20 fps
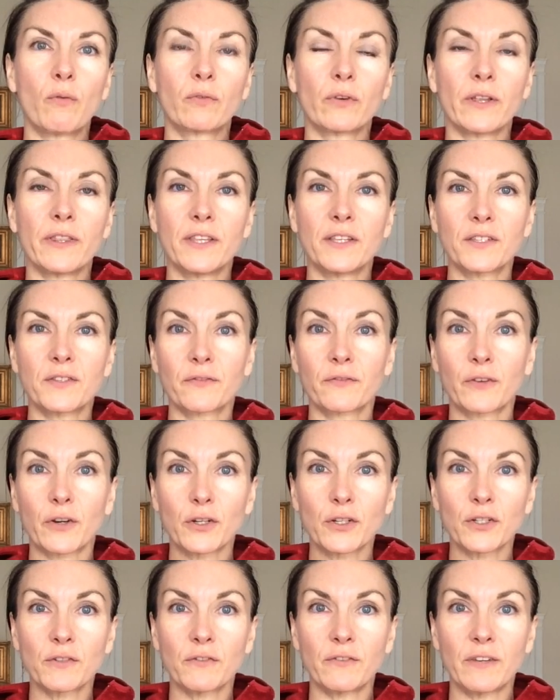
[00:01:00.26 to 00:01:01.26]
over in this
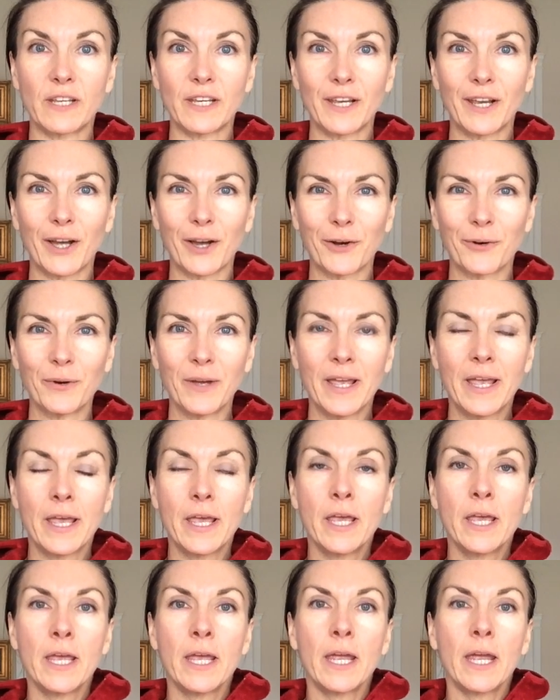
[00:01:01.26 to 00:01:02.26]
first video
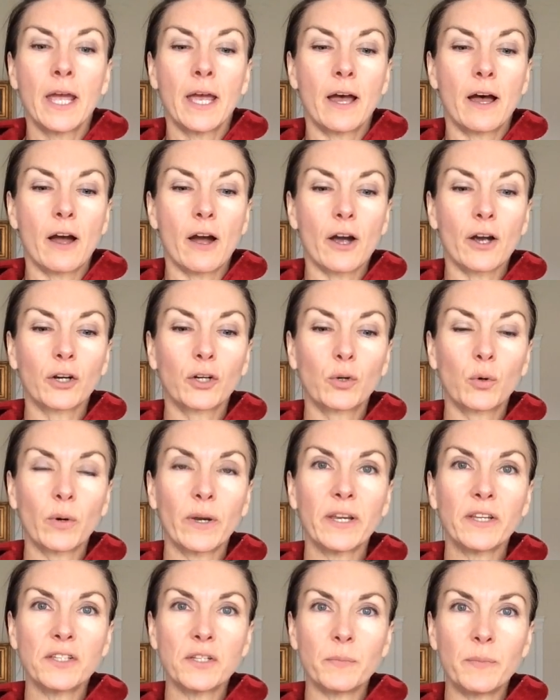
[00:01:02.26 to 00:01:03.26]
are
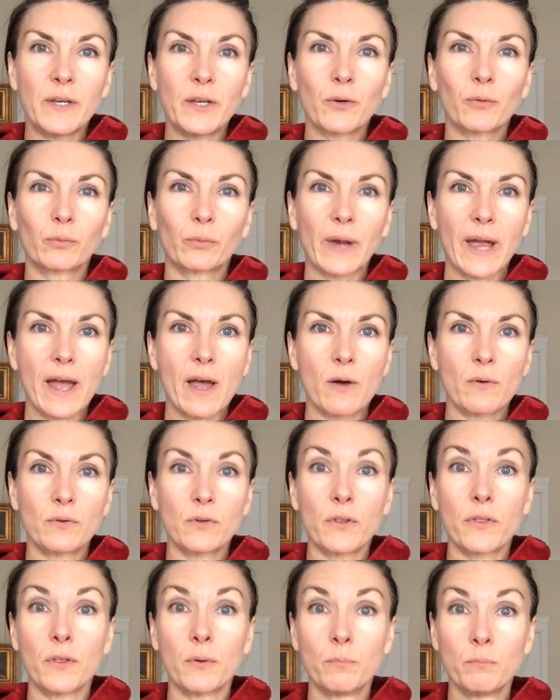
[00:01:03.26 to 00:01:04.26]
going to be
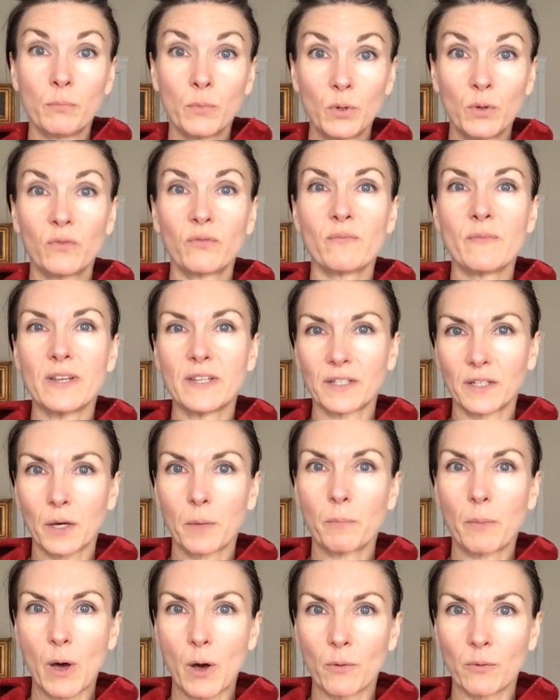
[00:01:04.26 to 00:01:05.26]
around the movement
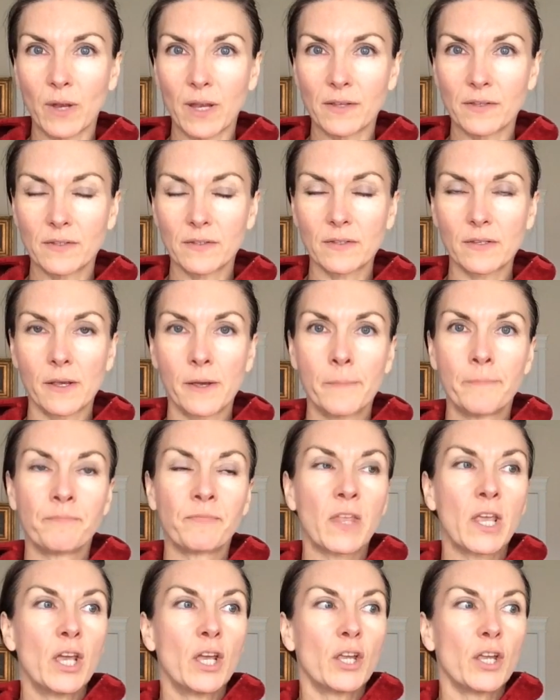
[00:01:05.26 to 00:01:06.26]
components.
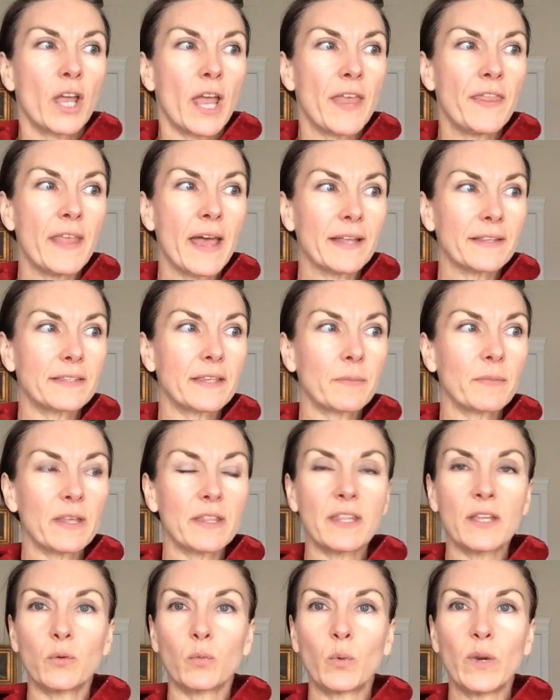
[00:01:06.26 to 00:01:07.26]
And that's
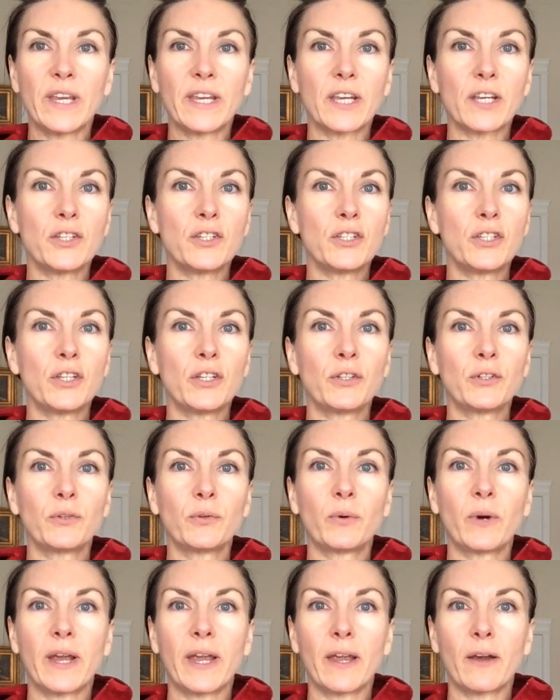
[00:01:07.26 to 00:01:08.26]
something that we can
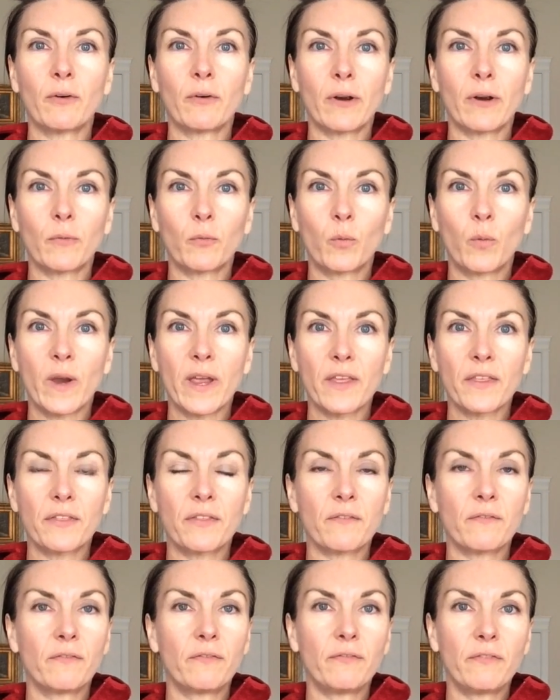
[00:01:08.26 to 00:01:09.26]
do
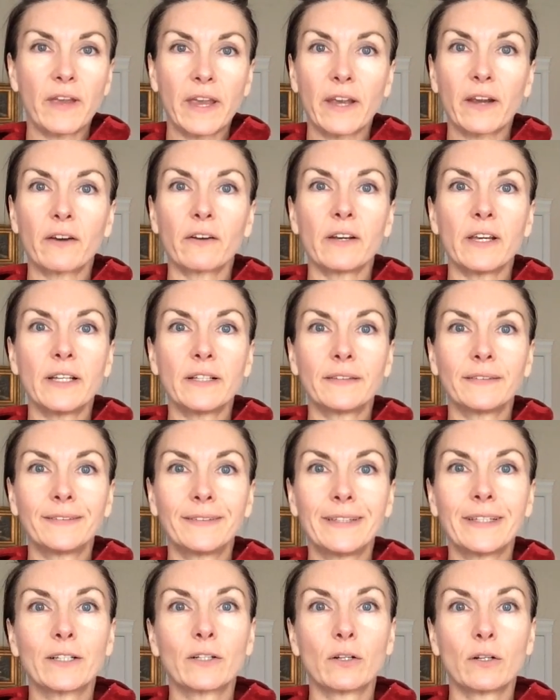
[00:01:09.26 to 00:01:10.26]
with very
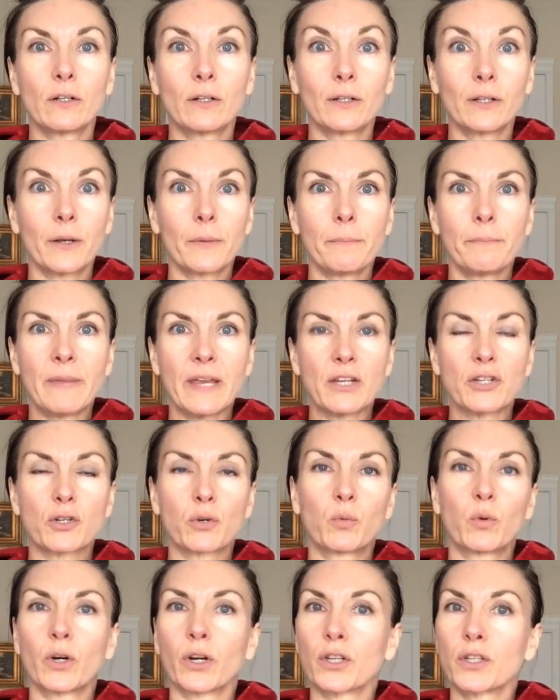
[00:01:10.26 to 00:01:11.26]
little
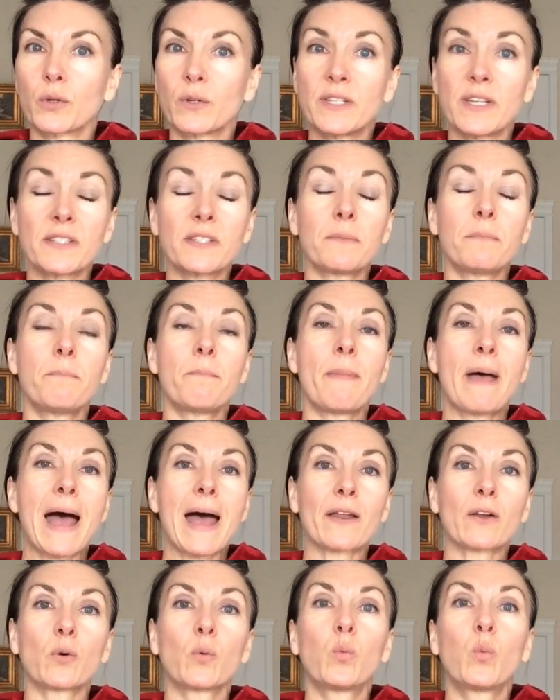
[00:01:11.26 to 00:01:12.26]
major work. So it doesn't
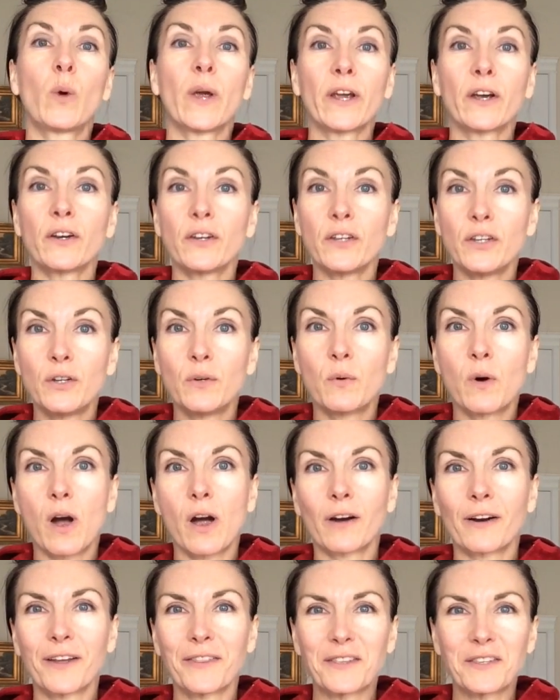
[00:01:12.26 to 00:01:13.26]
matter where you
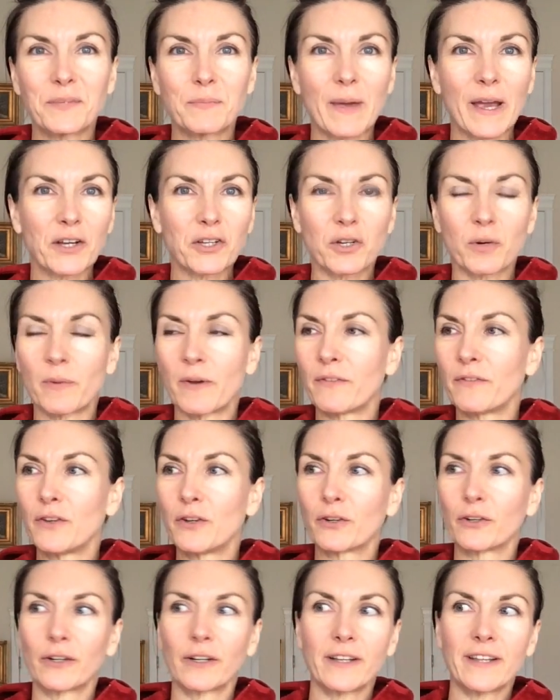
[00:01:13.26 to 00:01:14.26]
are on the spectrum. If
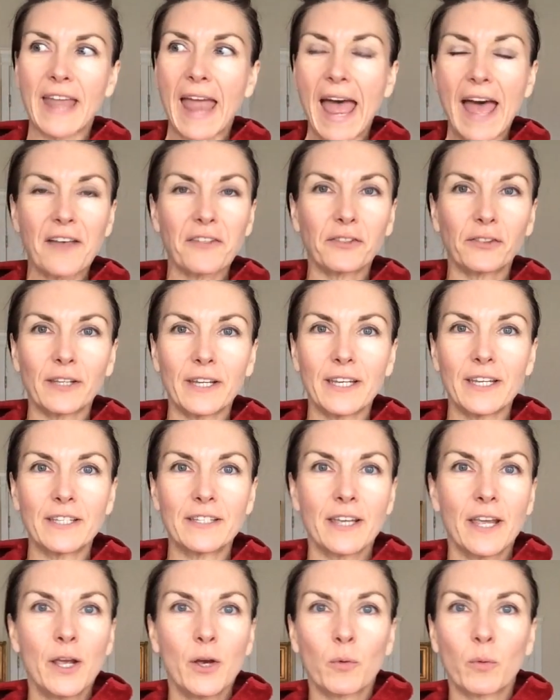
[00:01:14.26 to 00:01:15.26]
you're an
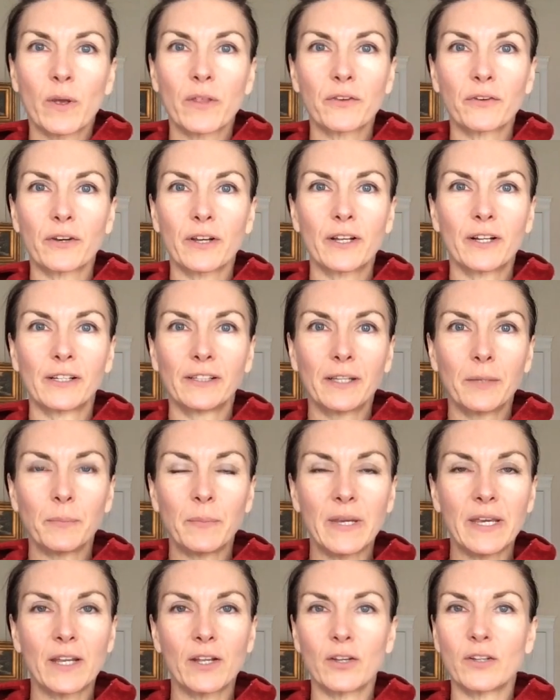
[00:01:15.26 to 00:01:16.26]
athlete, whether you're an
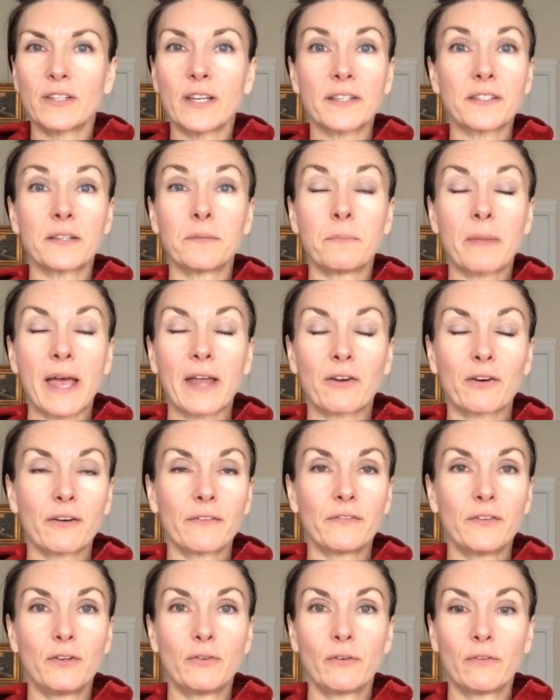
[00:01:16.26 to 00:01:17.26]
Olympian, it doesn't matter
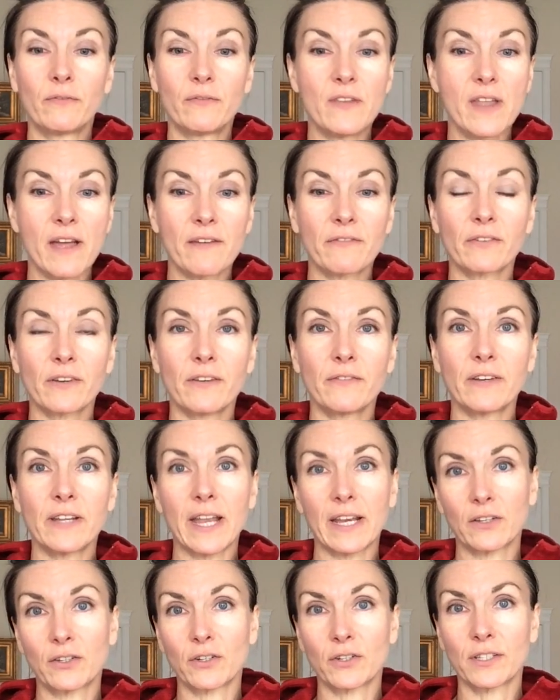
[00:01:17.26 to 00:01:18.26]
if you've never even
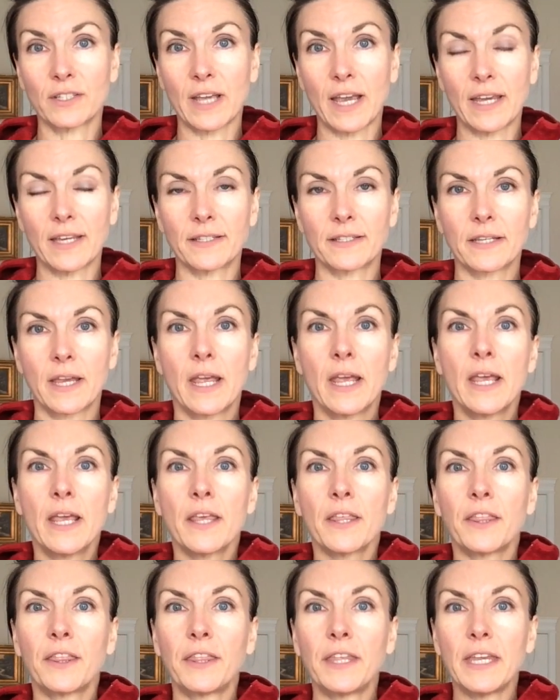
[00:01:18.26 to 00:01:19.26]
exercised.
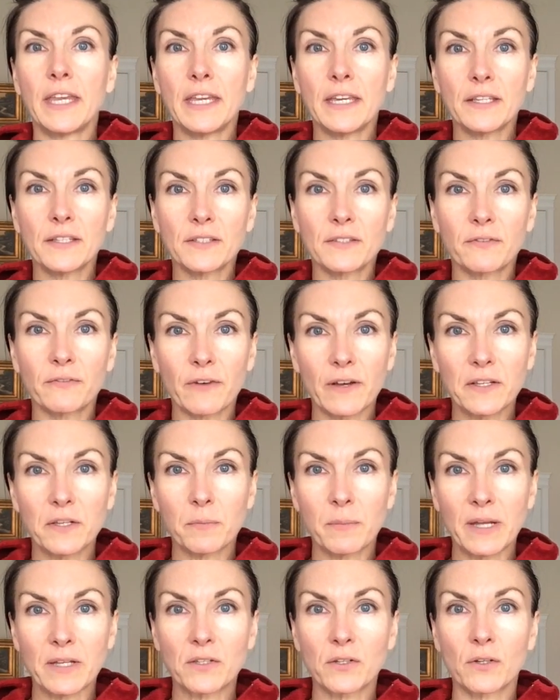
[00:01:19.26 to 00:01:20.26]
These
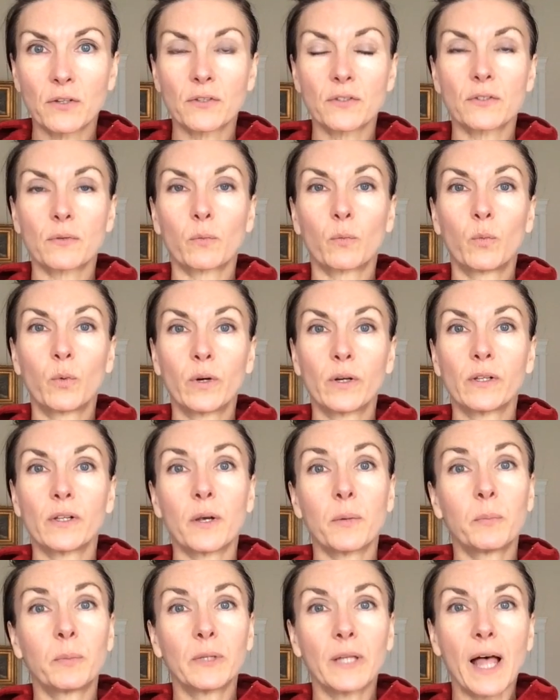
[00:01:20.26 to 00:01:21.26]
fundamentals will
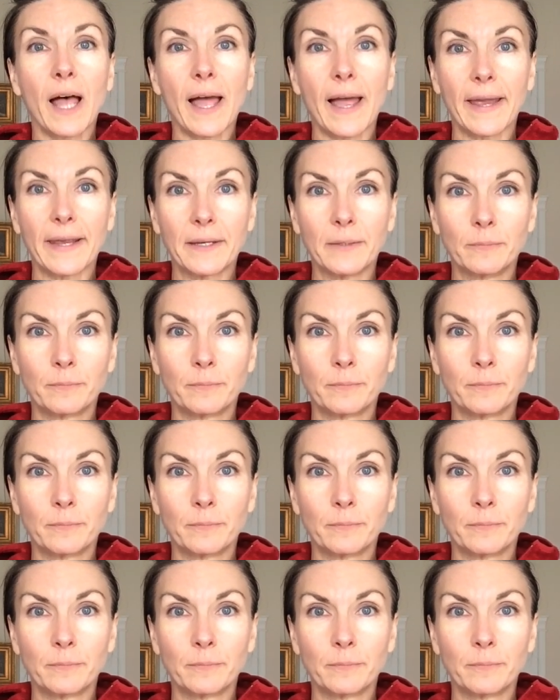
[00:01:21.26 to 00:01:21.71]
apply.